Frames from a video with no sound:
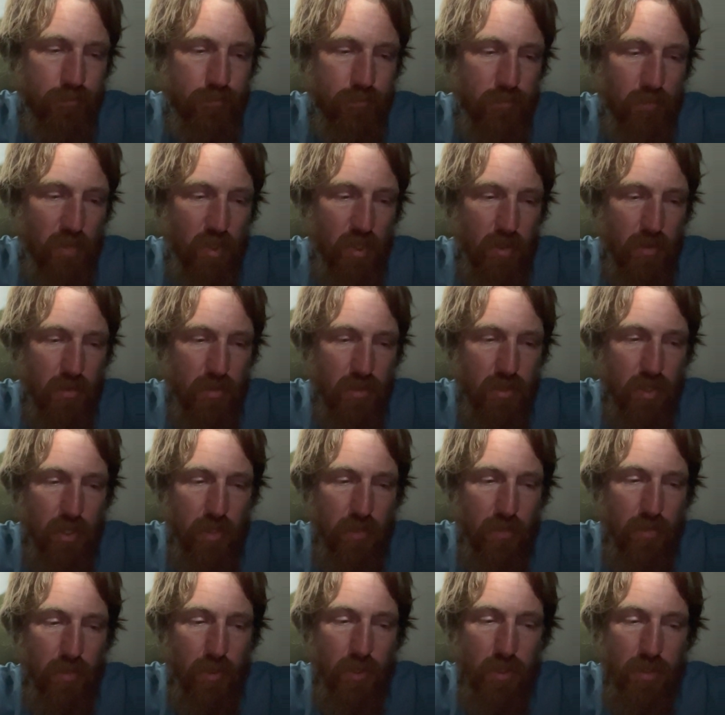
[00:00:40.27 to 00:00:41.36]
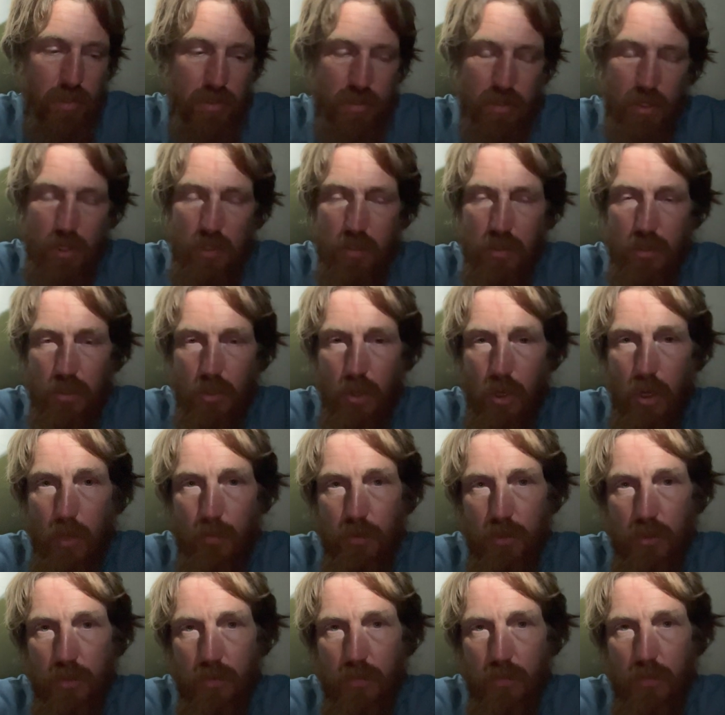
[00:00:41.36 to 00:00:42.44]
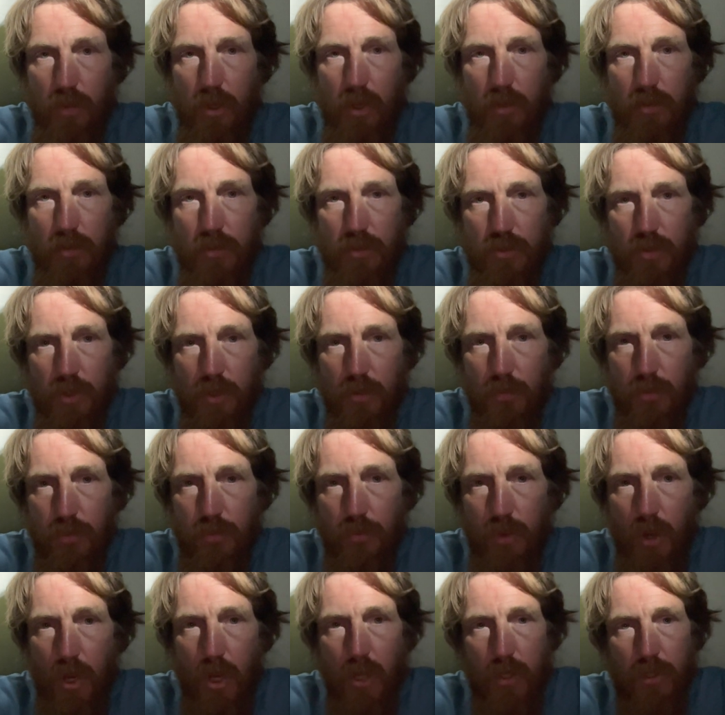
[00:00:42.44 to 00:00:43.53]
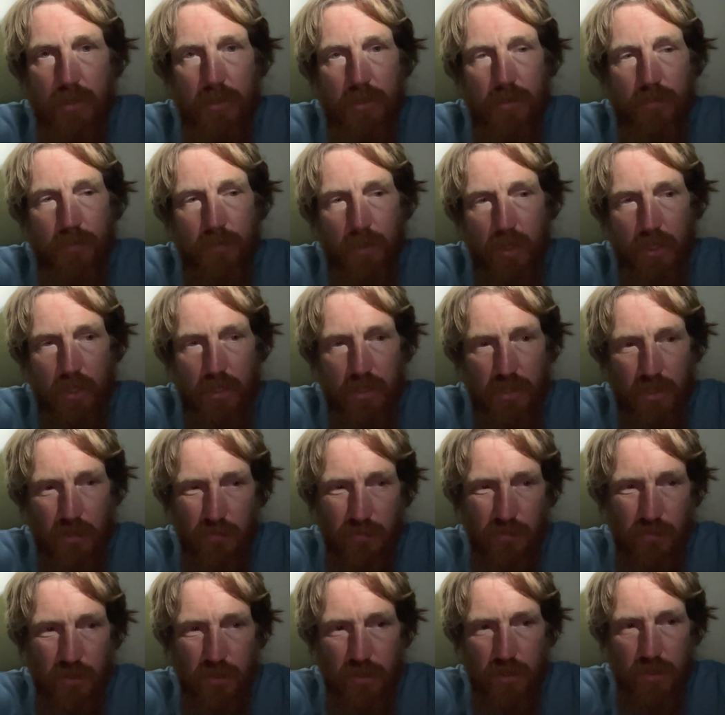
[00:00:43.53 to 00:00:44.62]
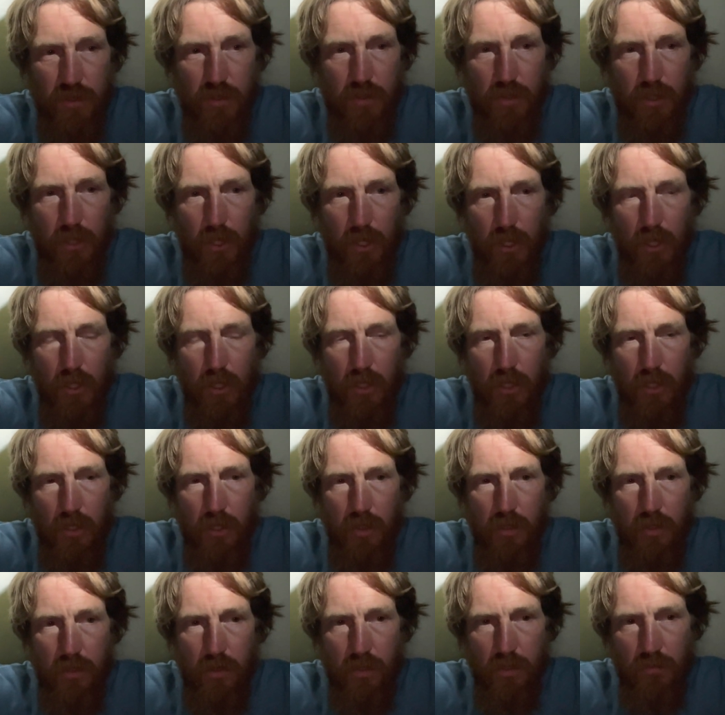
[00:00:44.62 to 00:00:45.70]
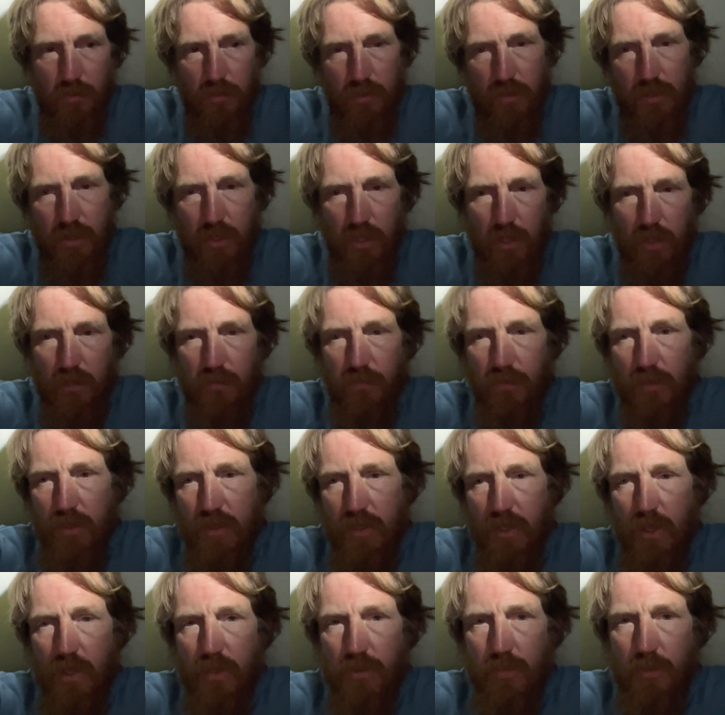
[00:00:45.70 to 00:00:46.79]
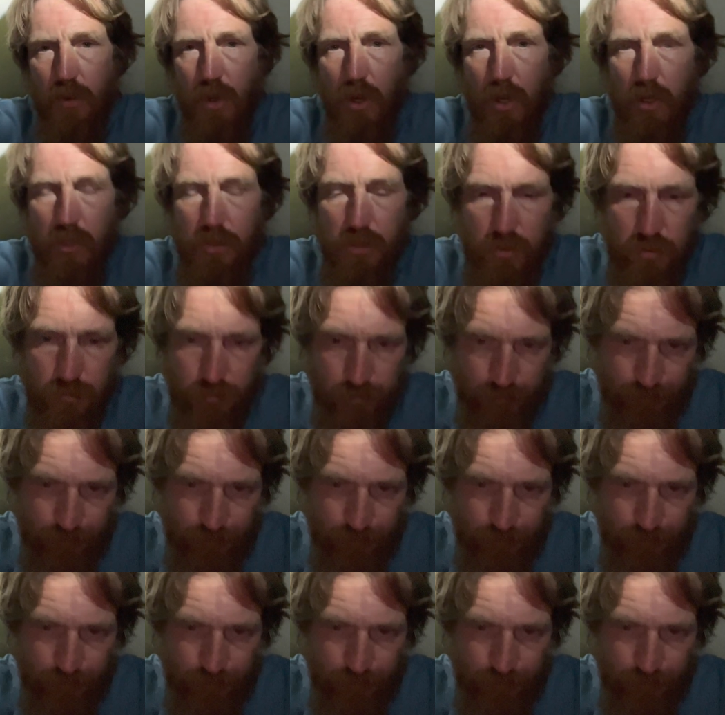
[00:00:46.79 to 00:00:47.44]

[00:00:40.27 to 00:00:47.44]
It's like they decided to carpet the trail with rocks, and it's like give or take fist-sized rocks.